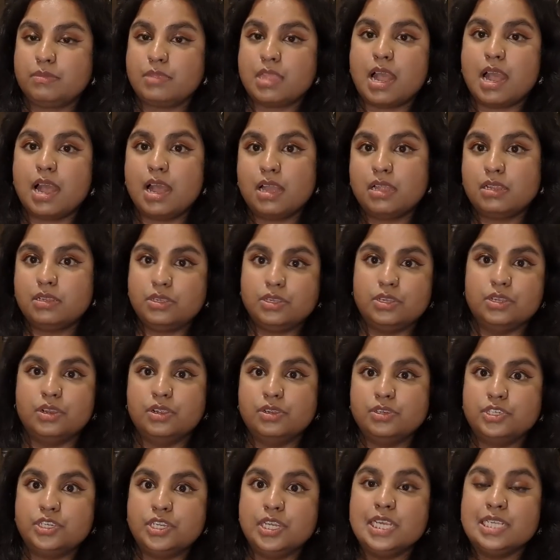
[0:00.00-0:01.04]
that, you
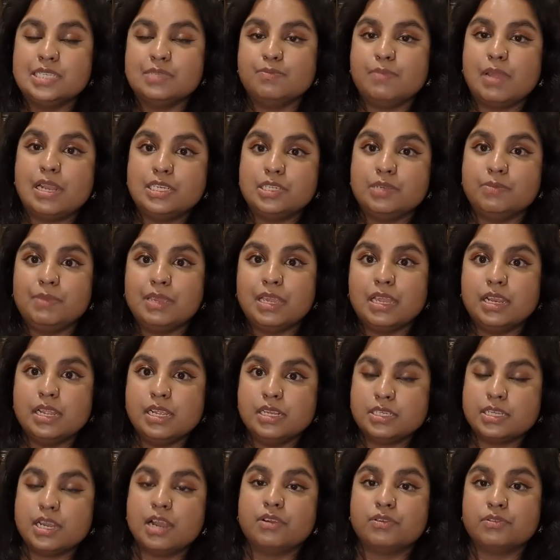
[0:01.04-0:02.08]
know, she's meant to be an
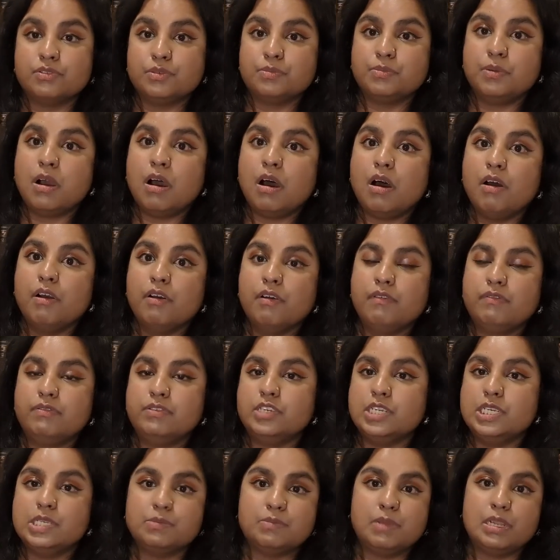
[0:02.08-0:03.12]
integral part of.
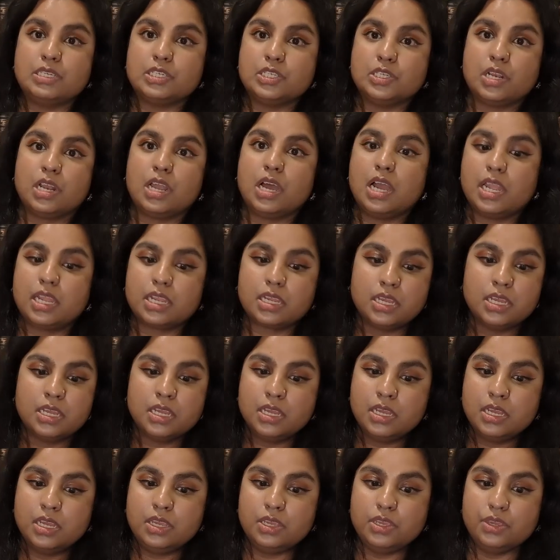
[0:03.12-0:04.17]
She's meant to, like,
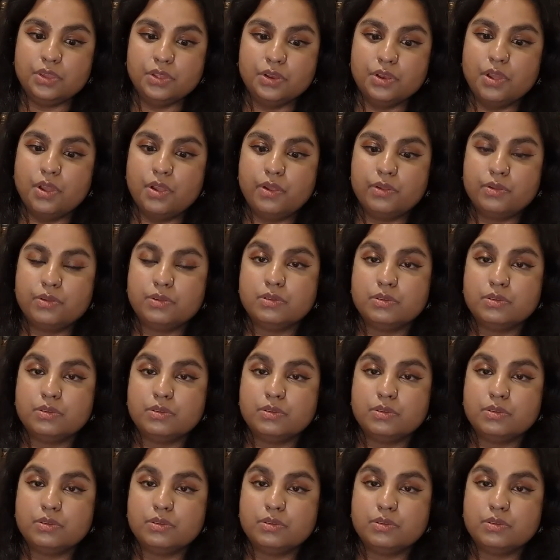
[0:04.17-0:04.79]
you know,